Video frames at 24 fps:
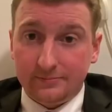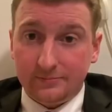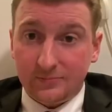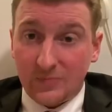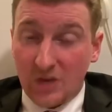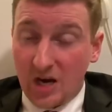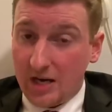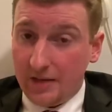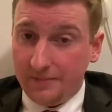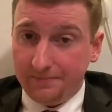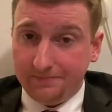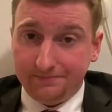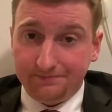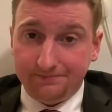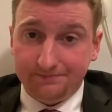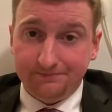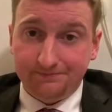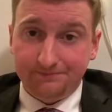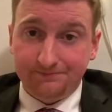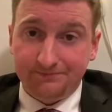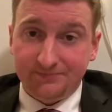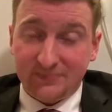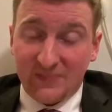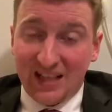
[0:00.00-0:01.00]
Right?
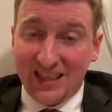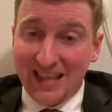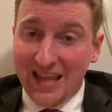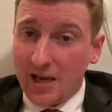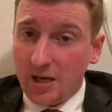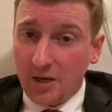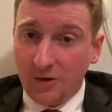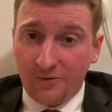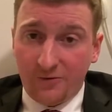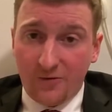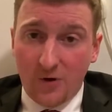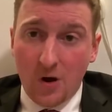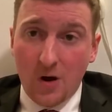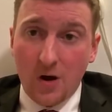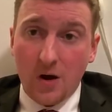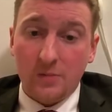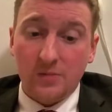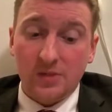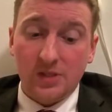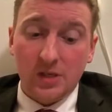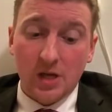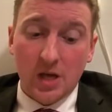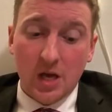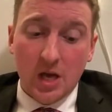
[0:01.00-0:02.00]
Lenin
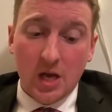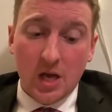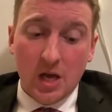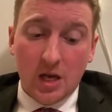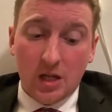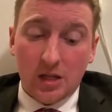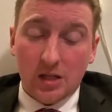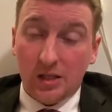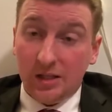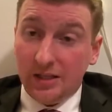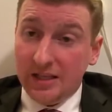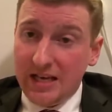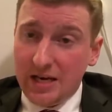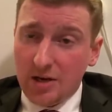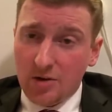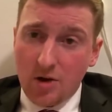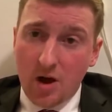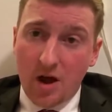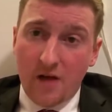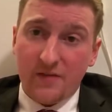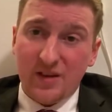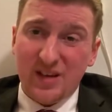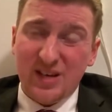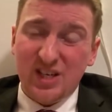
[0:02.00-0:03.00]
Farms. The leader
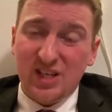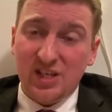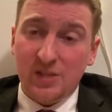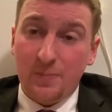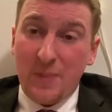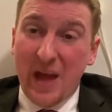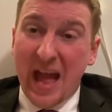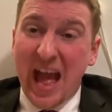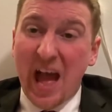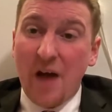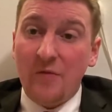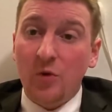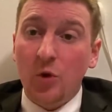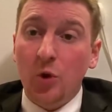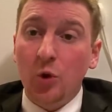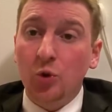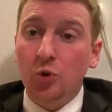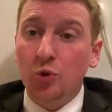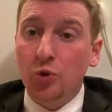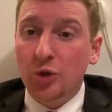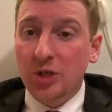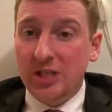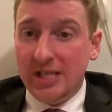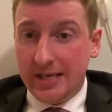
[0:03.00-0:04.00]
of it is Pavel
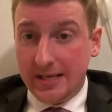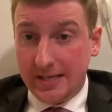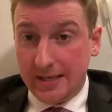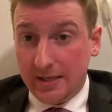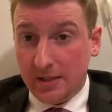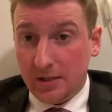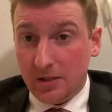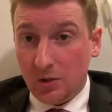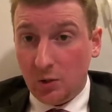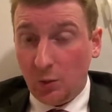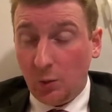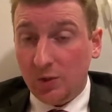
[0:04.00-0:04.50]
Grudinin, who